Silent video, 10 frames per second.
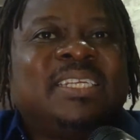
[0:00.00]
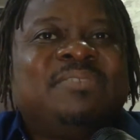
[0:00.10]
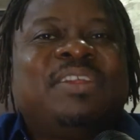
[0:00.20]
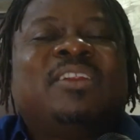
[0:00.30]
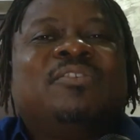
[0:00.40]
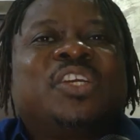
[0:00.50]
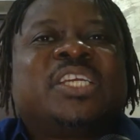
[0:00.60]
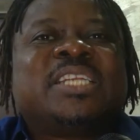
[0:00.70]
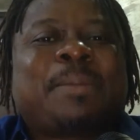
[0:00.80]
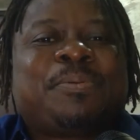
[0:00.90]
They're not even
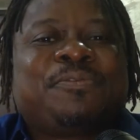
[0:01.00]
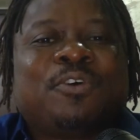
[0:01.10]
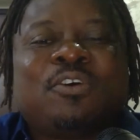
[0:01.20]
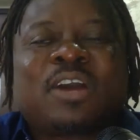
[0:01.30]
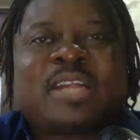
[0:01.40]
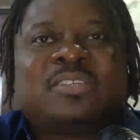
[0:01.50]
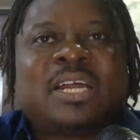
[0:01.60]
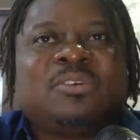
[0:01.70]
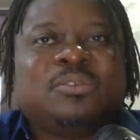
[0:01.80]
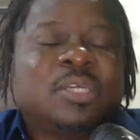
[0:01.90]
kidnap you for Kaduna Road.